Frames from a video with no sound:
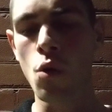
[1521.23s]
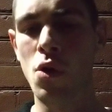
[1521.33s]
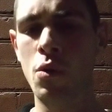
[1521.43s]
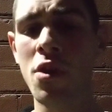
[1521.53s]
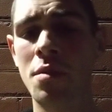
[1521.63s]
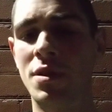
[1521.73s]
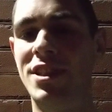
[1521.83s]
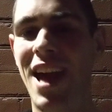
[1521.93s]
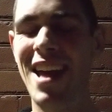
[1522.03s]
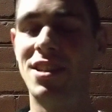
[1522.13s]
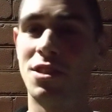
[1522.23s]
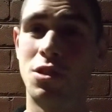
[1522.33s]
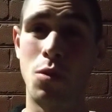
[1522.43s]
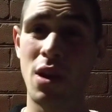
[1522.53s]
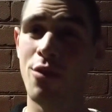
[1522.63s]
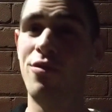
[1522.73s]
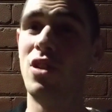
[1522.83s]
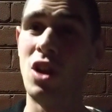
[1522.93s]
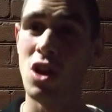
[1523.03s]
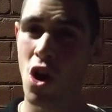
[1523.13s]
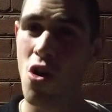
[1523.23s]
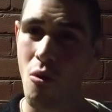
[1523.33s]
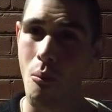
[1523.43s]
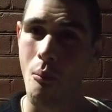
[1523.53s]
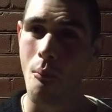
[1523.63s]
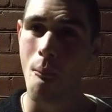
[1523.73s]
we want them to change so we don't feel alone.